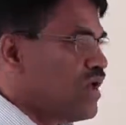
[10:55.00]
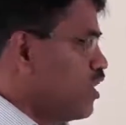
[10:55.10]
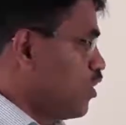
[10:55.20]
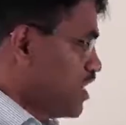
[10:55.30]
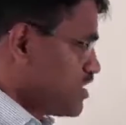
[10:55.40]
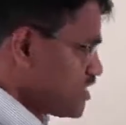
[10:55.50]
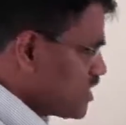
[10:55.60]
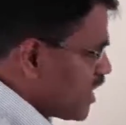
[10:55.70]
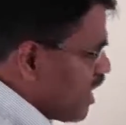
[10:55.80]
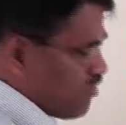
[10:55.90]
No, this is the
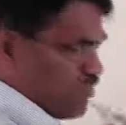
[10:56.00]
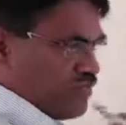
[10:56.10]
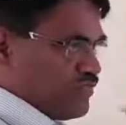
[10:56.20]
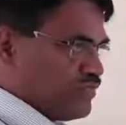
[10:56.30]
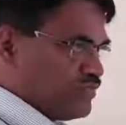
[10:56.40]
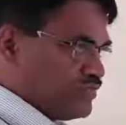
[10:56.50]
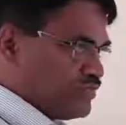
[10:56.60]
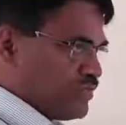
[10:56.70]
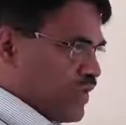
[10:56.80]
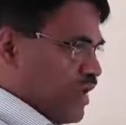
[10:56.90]
graph.
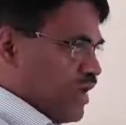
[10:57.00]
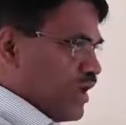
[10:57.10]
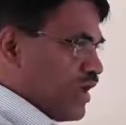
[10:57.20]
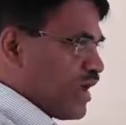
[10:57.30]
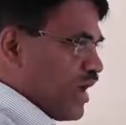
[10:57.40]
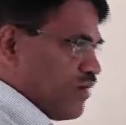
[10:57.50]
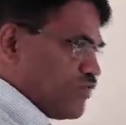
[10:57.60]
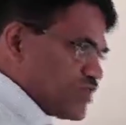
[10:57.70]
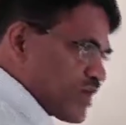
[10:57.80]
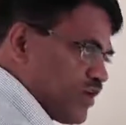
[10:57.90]
Graph
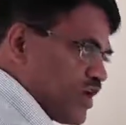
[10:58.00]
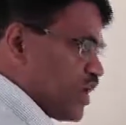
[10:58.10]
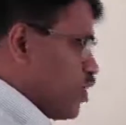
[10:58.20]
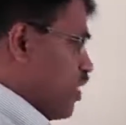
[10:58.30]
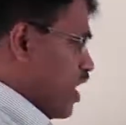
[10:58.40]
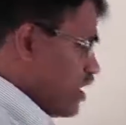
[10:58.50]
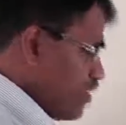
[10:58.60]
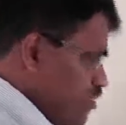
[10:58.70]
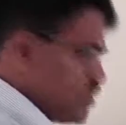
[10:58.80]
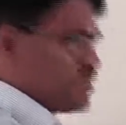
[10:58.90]
is given to you. I give
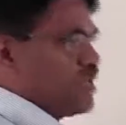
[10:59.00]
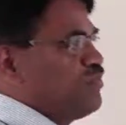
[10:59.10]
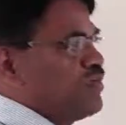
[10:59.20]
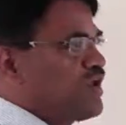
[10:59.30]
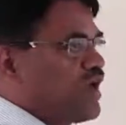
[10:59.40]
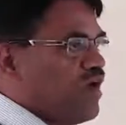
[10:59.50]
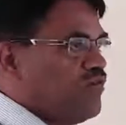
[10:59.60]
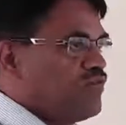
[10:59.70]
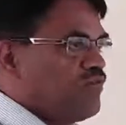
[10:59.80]
you this input graph.